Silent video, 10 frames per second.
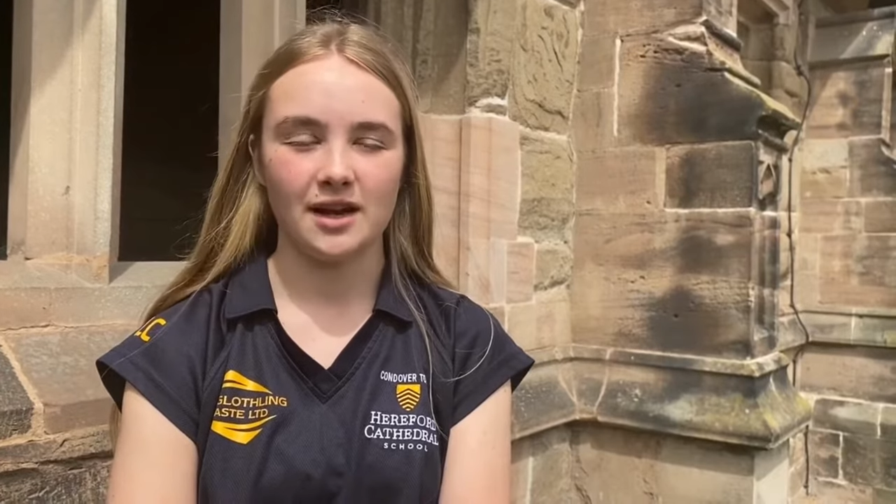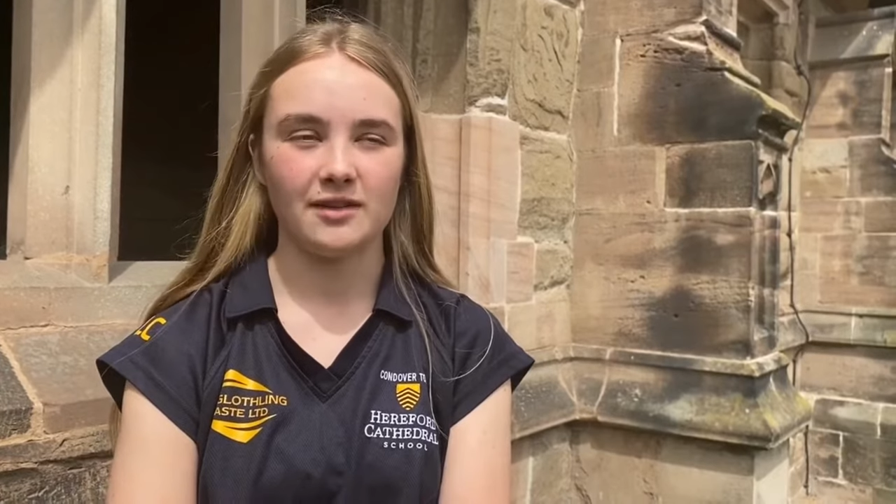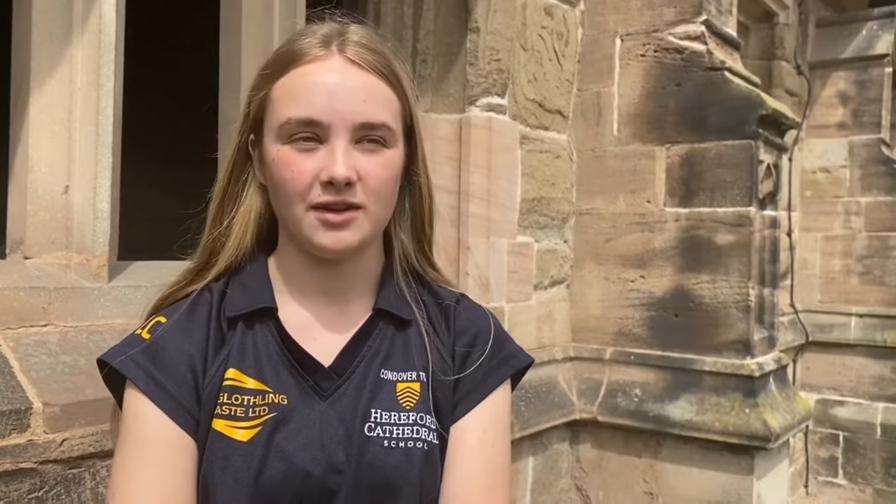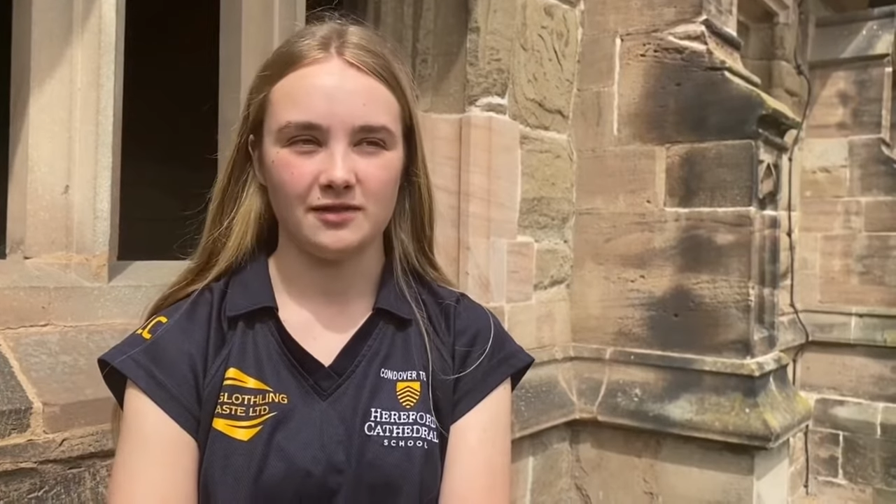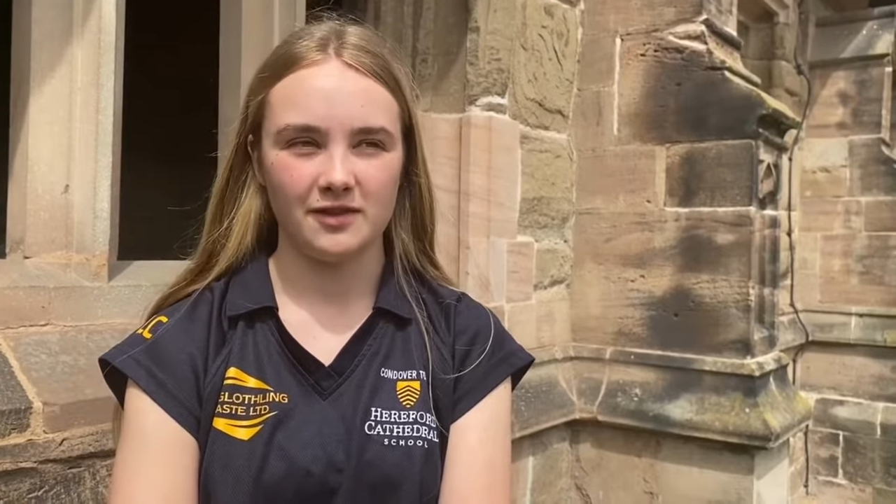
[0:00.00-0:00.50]

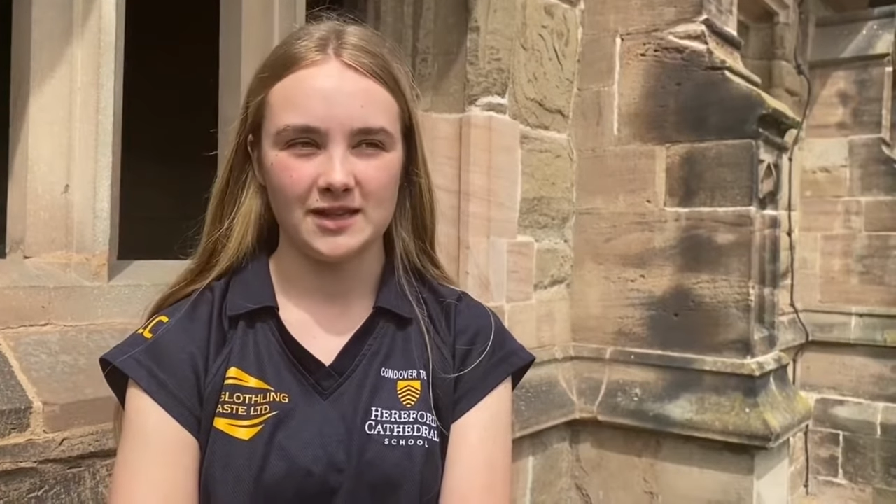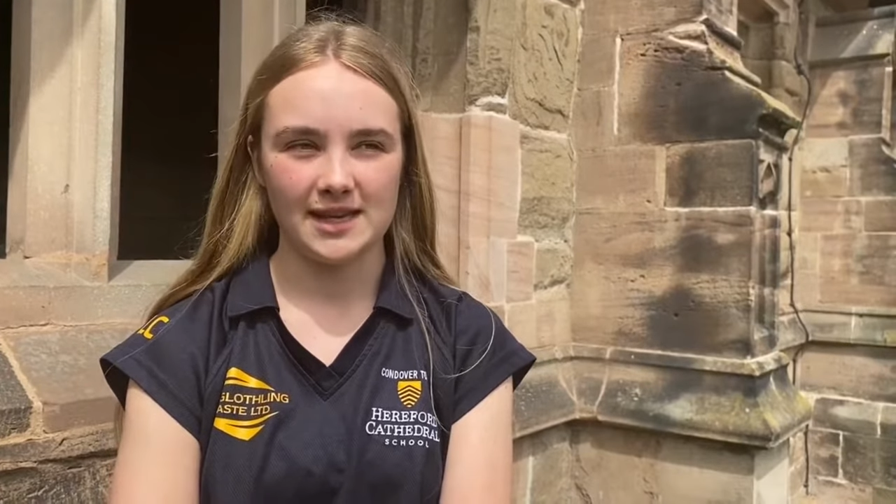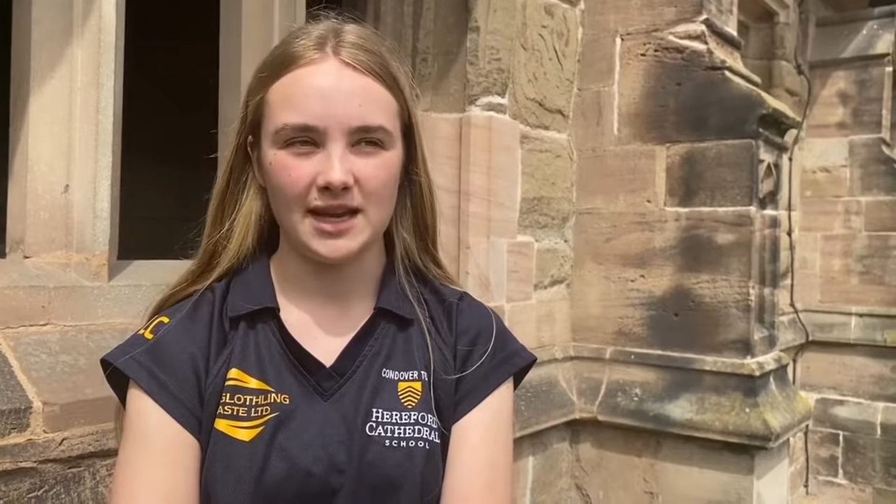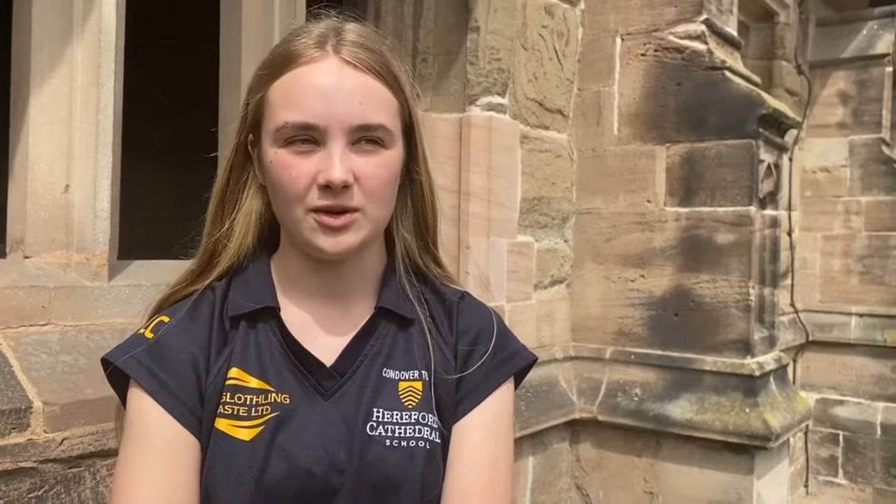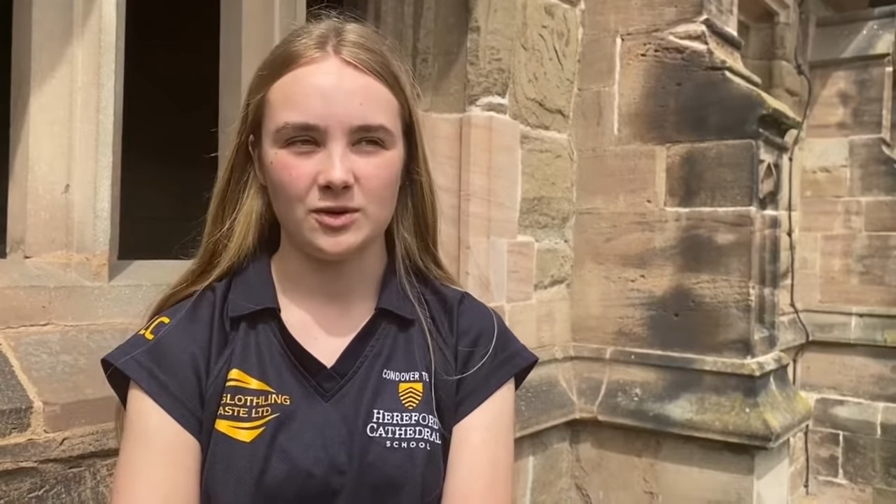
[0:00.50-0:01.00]
I've done first
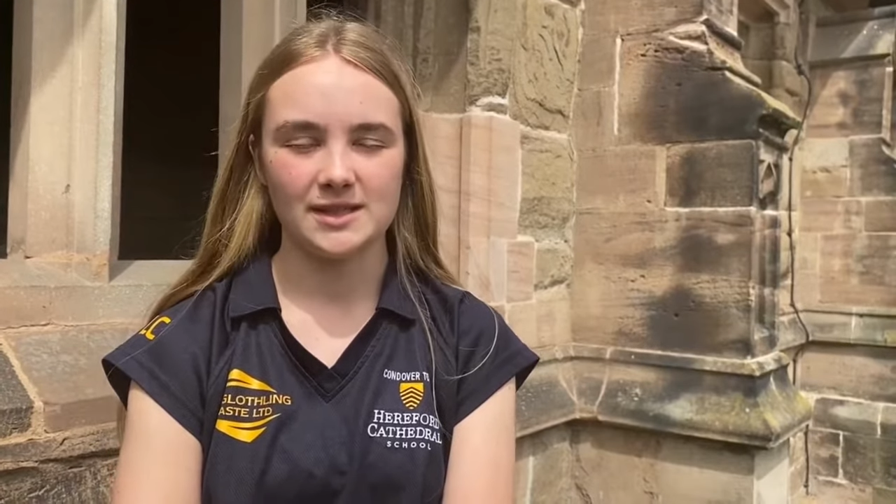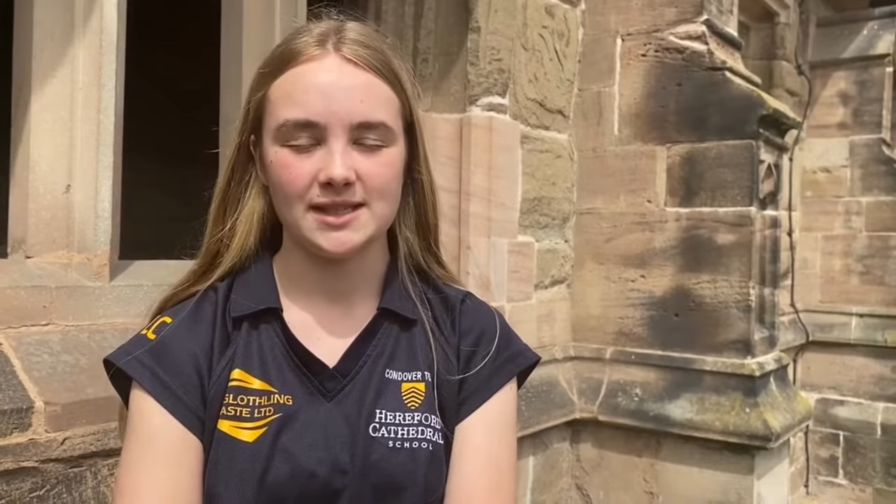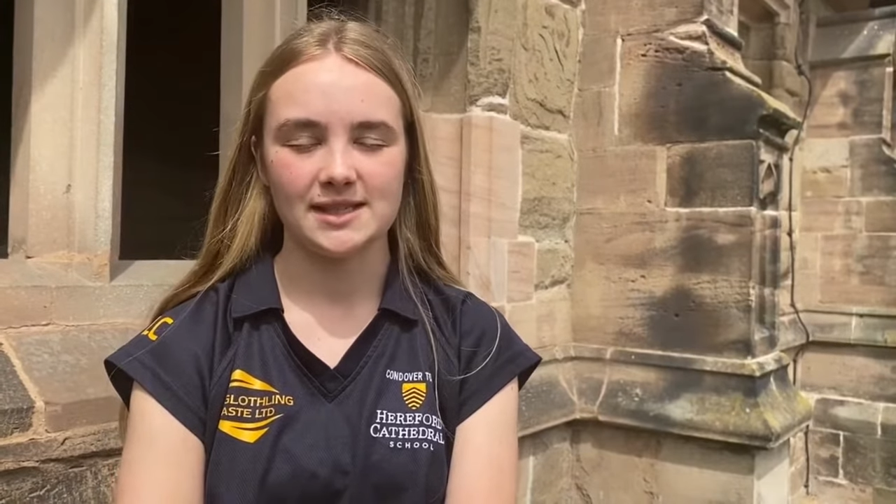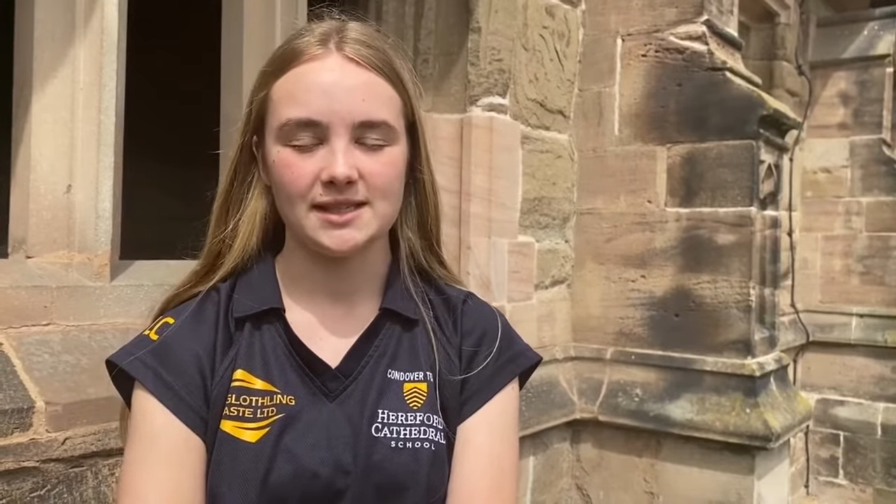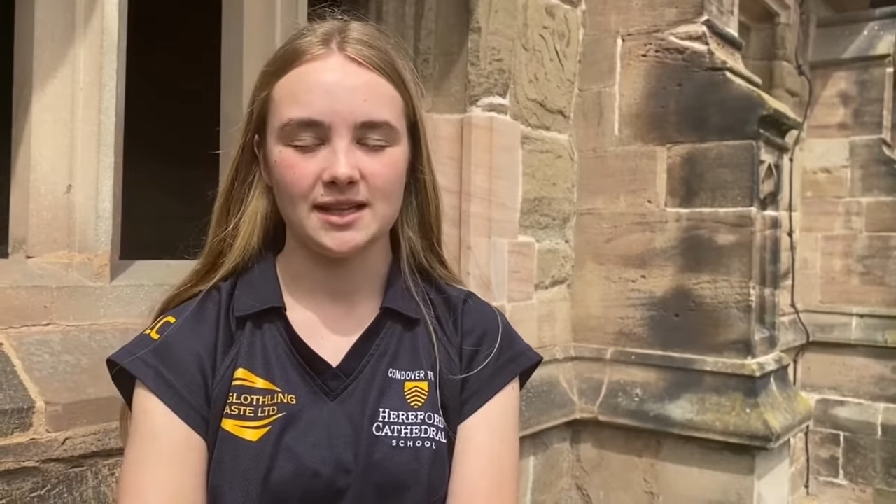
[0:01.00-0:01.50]
aid
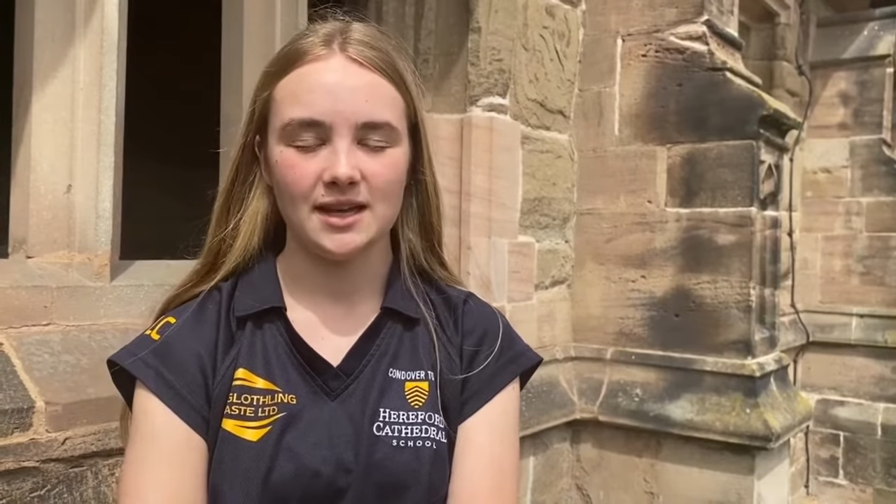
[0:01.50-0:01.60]
courses,